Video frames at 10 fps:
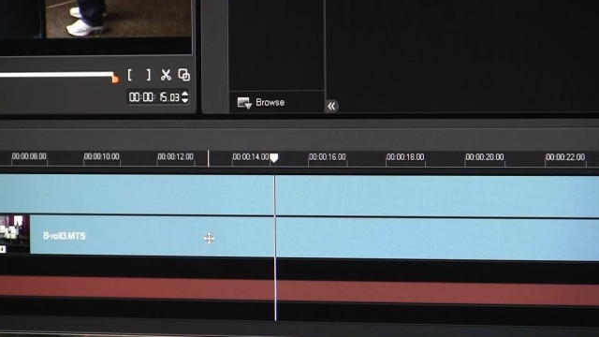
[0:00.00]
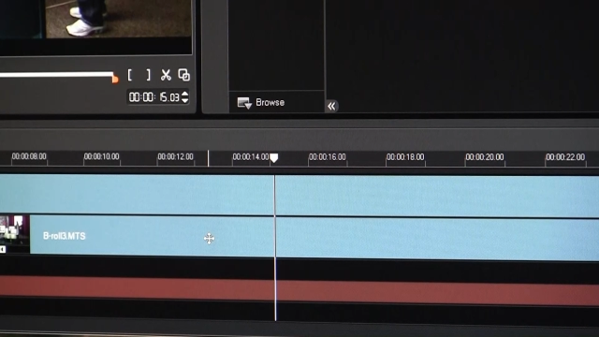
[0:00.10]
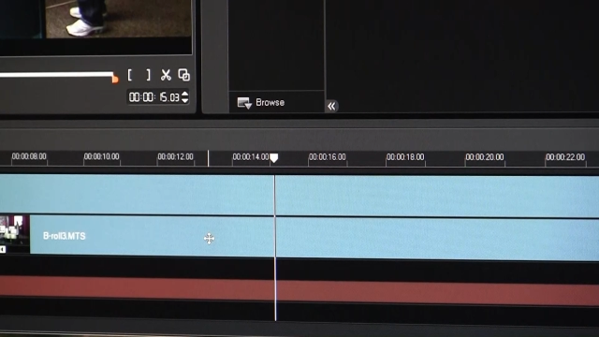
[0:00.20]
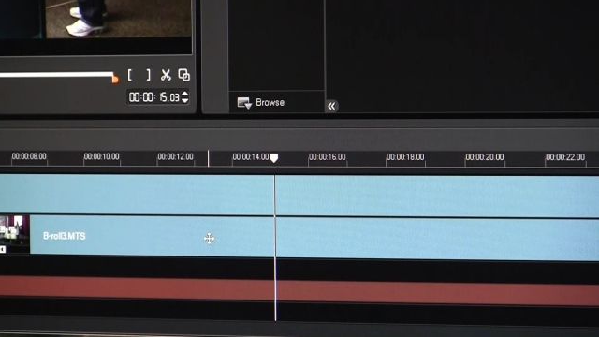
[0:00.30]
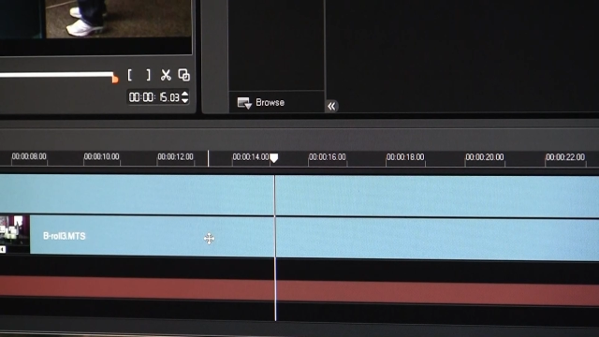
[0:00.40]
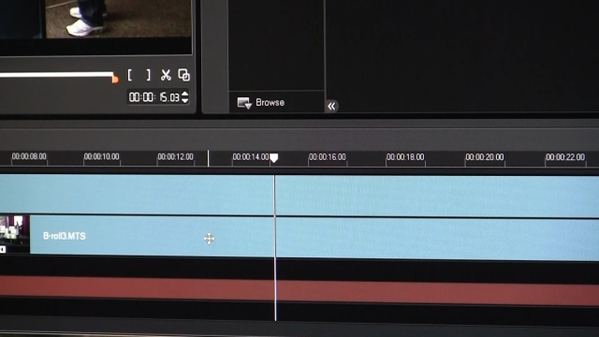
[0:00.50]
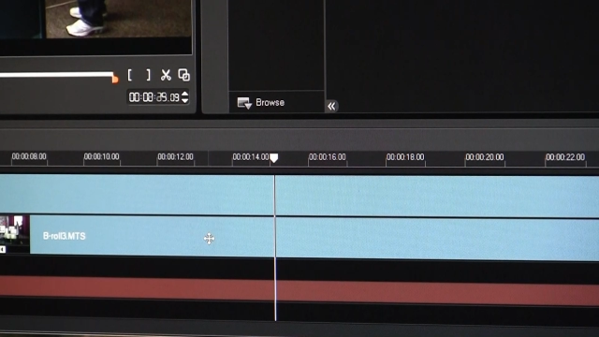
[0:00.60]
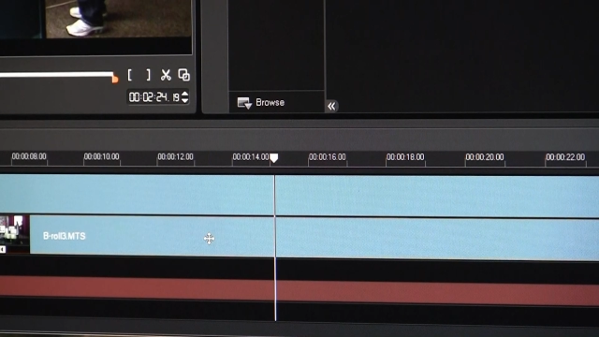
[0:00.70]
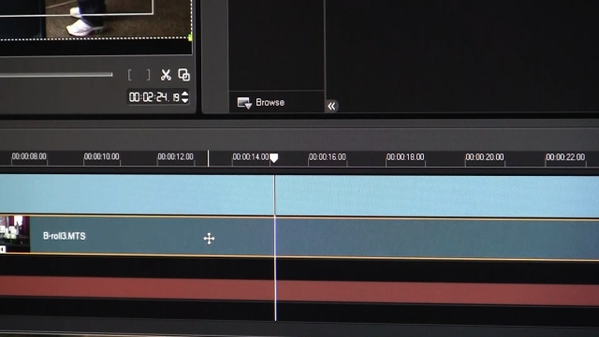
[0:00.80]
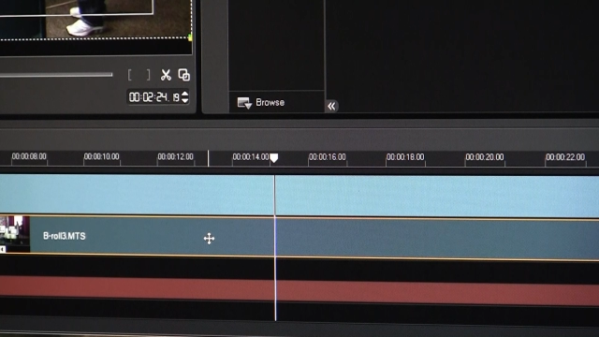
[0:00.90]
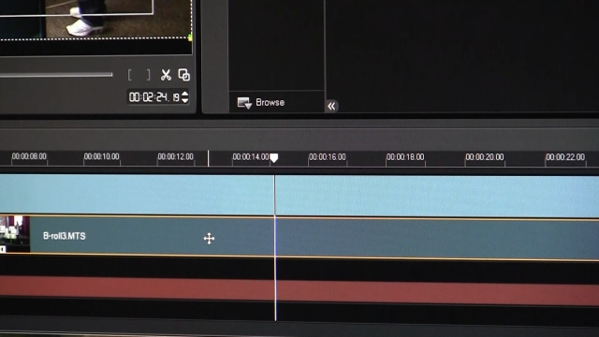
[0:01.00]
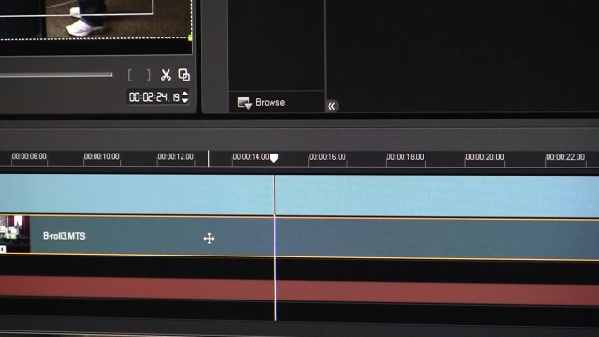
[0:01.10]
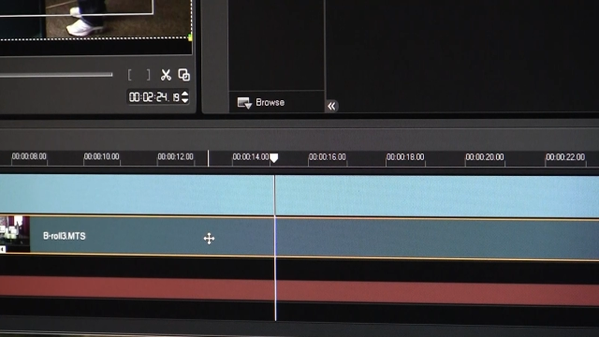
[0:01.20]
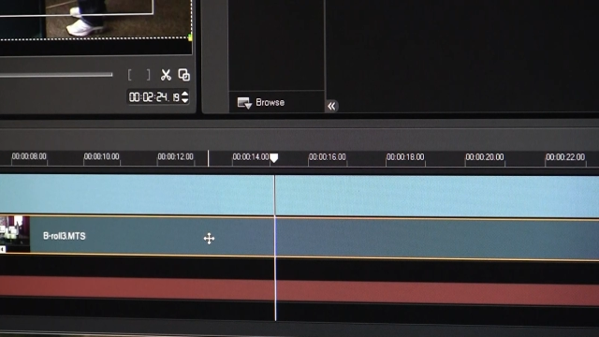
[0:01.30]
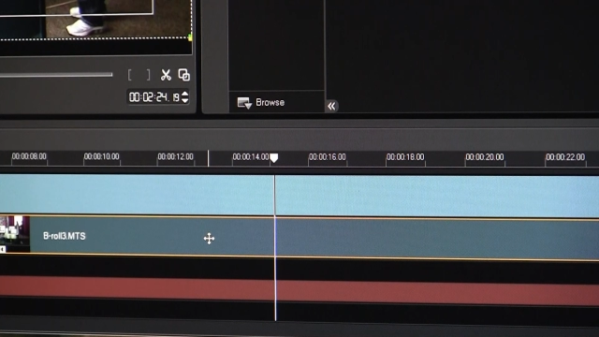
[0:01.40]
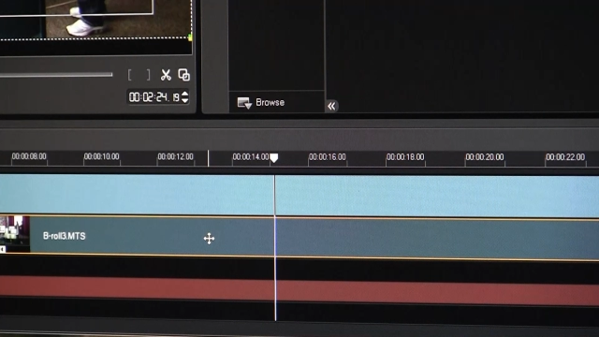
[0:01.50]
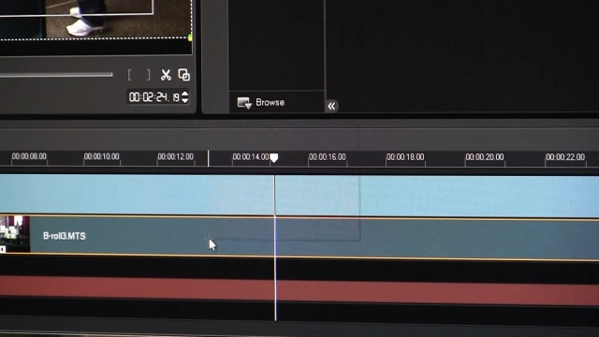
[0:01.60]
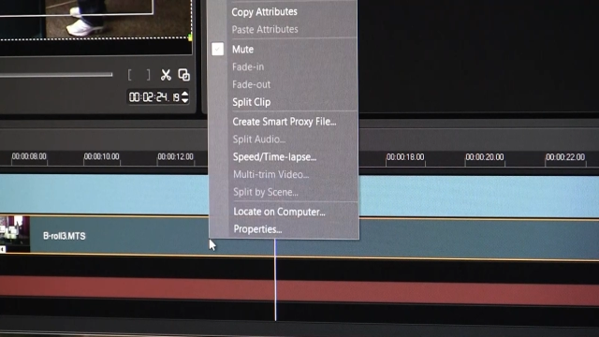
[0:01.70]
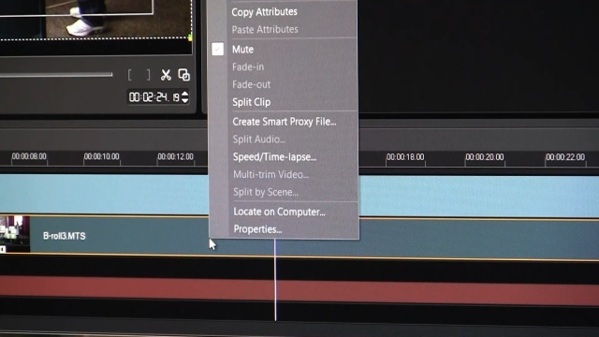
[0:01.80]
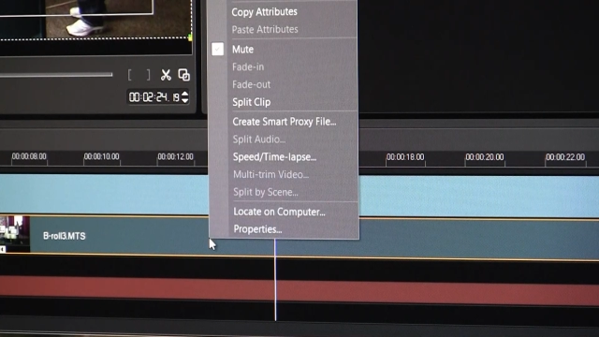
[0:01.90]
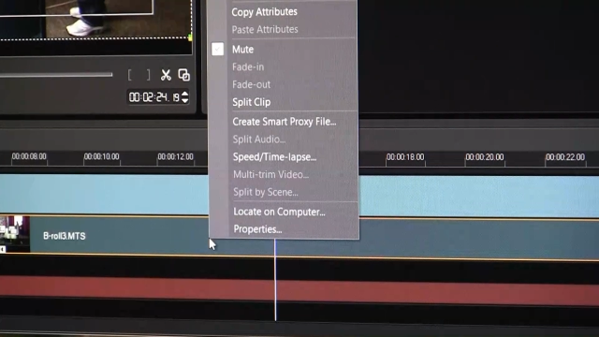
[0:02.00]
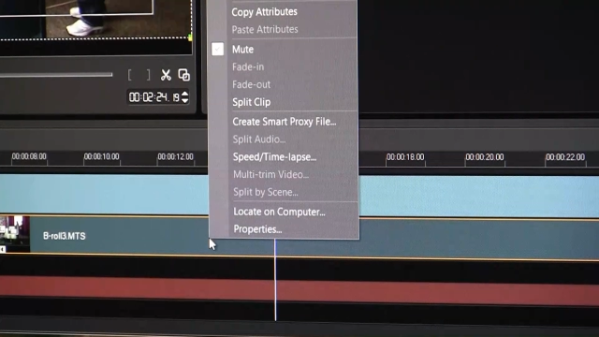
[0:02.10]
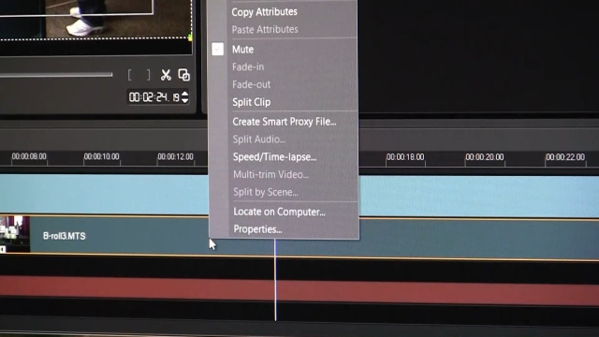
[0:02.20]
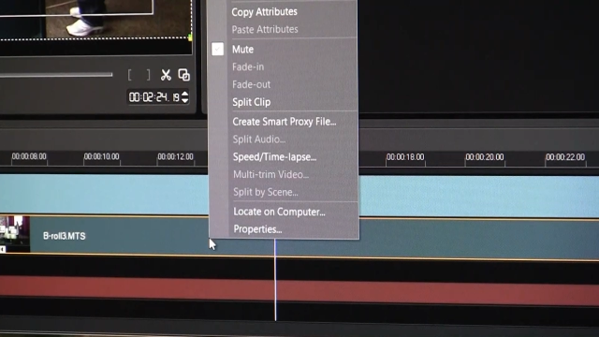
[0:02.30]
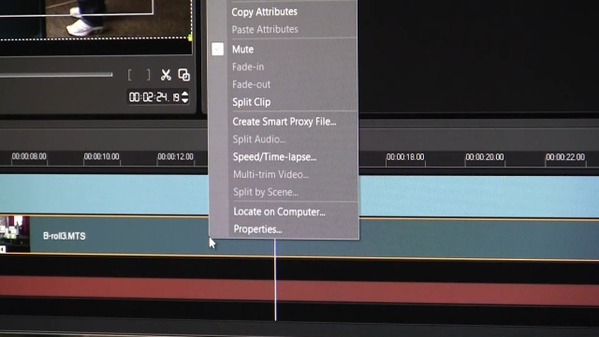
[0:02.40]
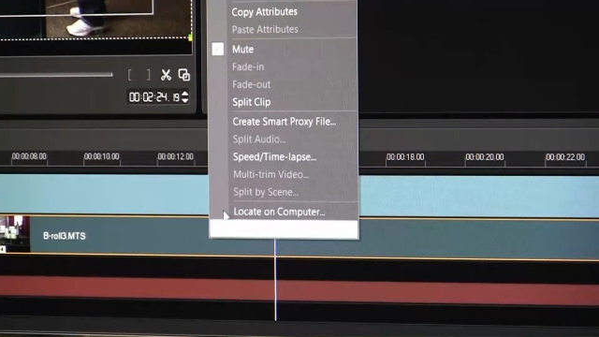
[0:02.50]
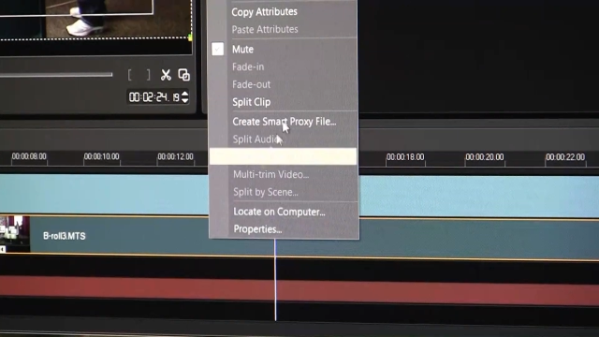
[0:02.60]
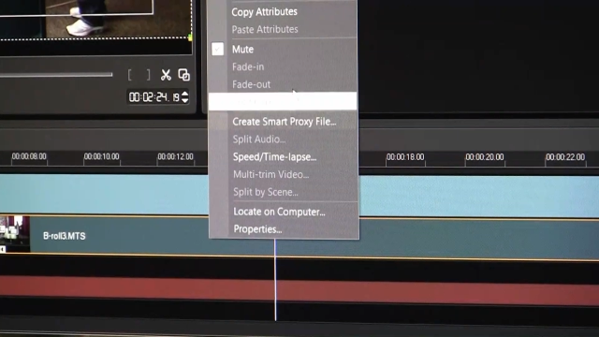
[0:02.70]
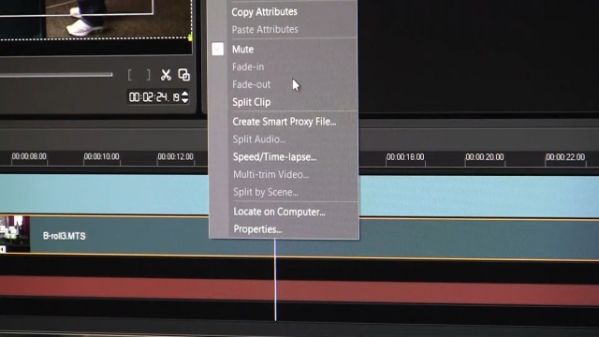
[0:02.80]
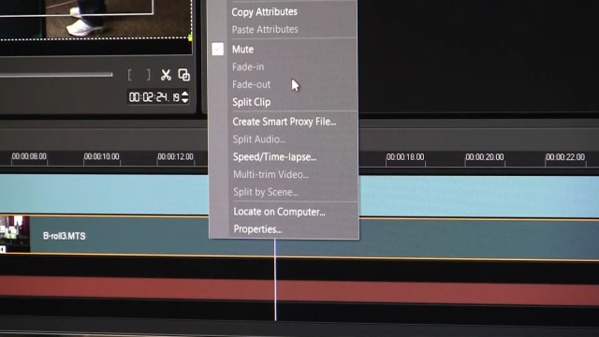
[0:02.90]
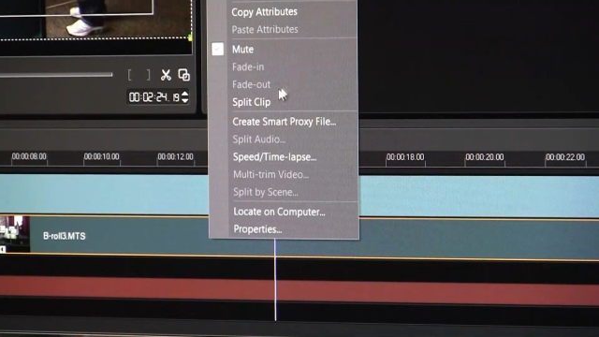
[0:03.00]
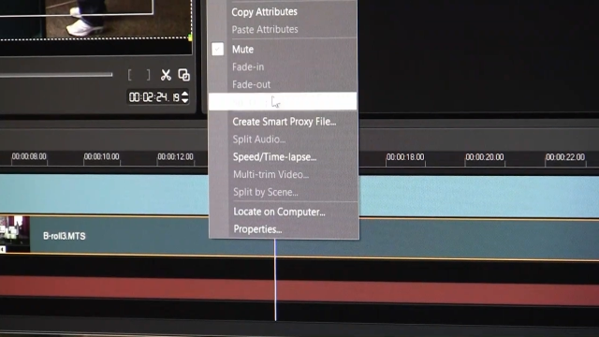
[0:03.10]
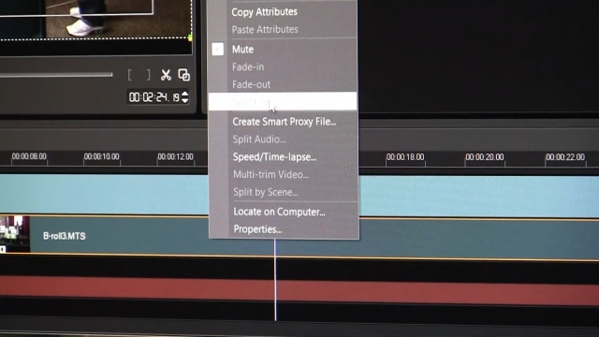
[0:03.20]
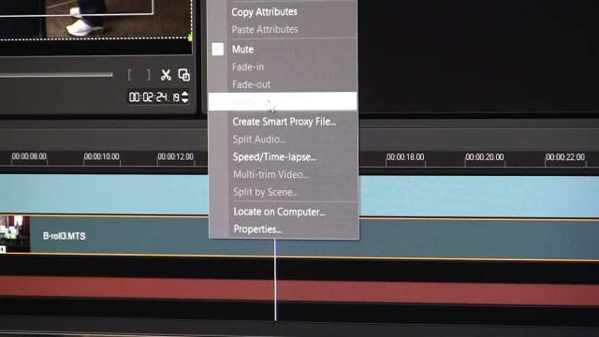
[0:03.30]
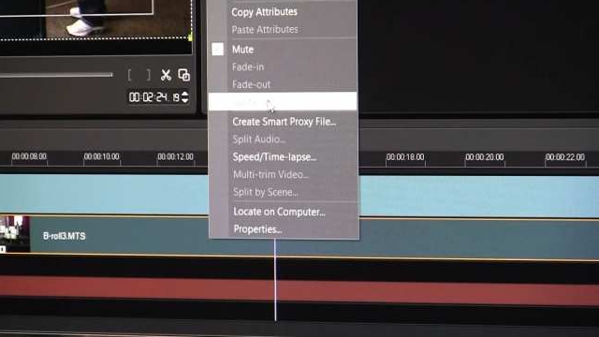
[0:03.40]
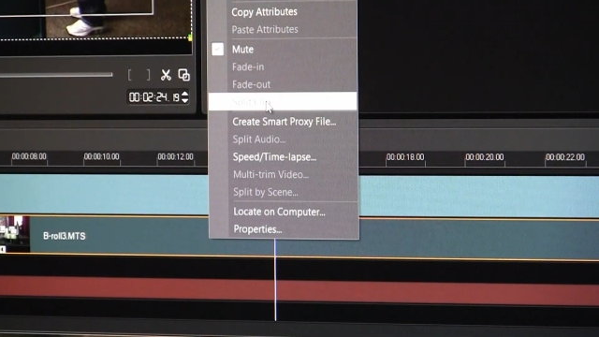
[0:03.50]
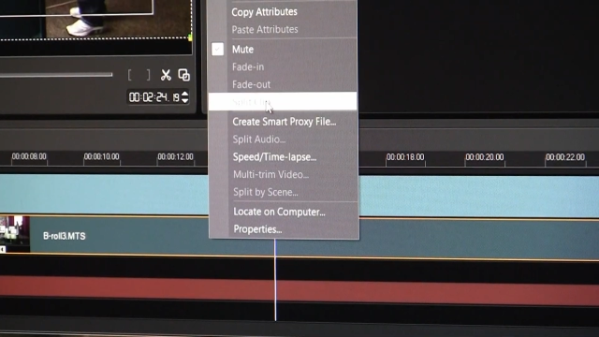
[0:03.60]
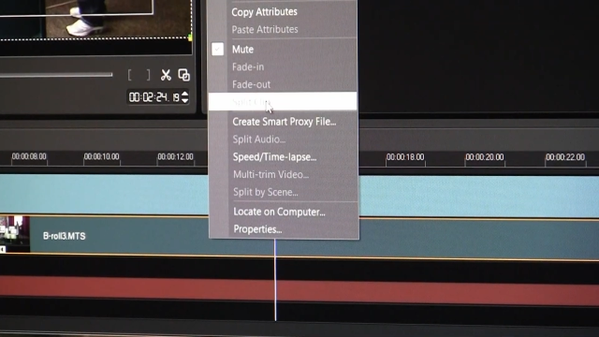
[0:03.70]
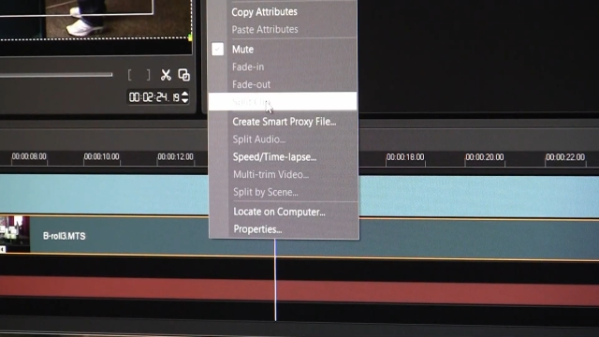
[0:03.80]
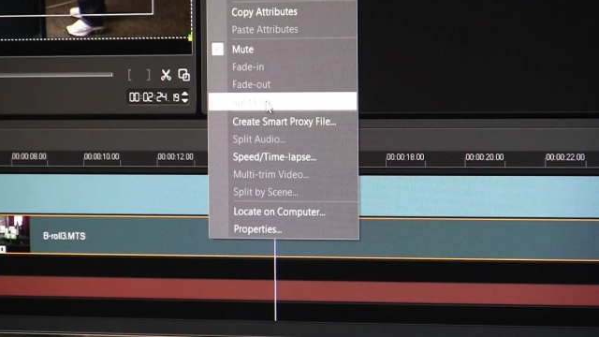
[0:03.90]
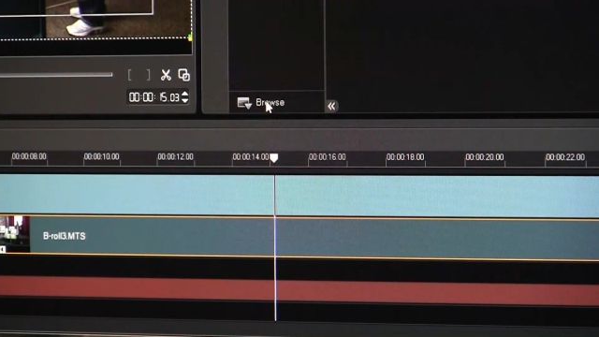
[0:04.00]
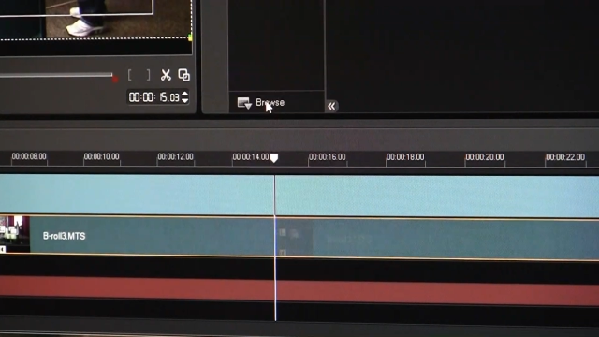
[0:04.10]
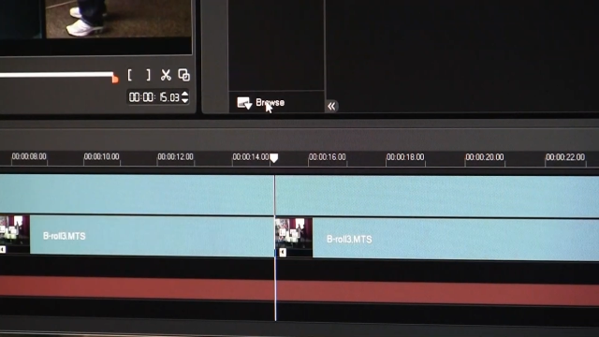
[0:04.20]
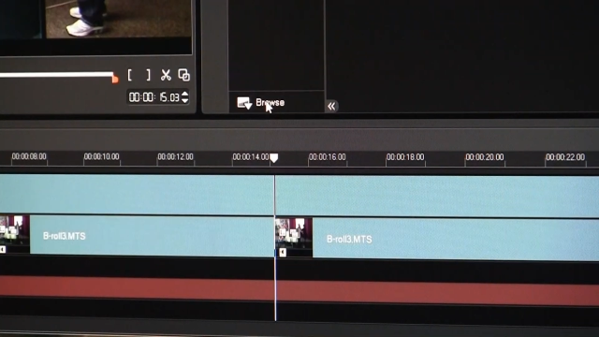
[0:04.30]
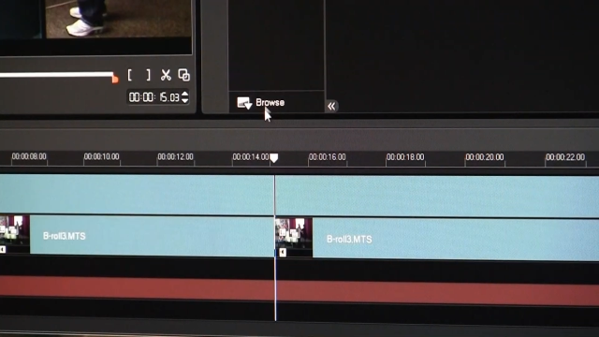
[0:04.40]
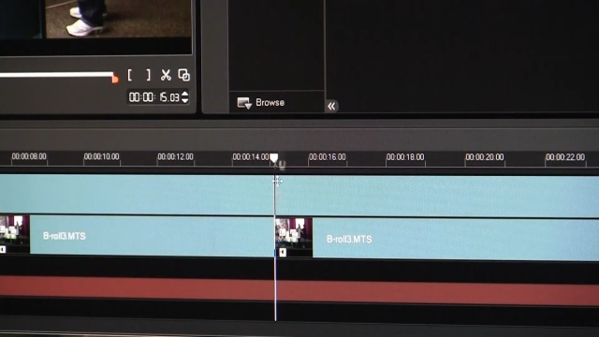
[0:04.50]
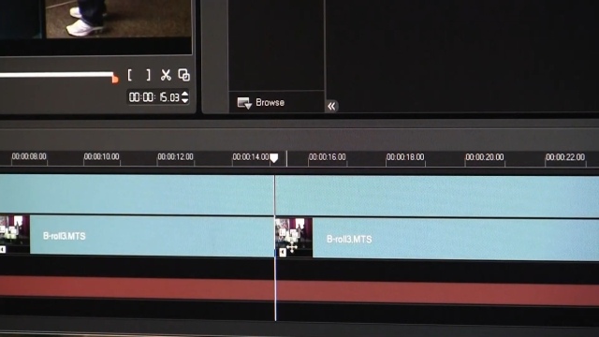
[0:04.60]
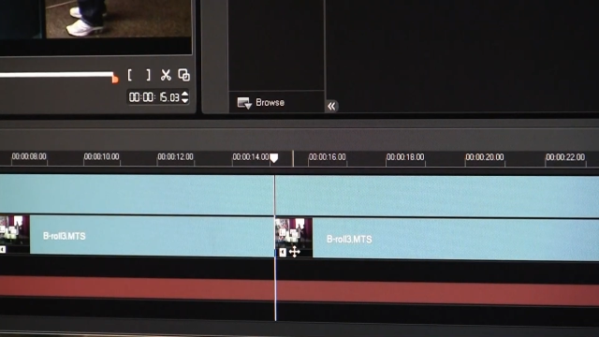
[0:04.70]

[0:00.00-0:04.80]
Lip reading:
(no speaker visible)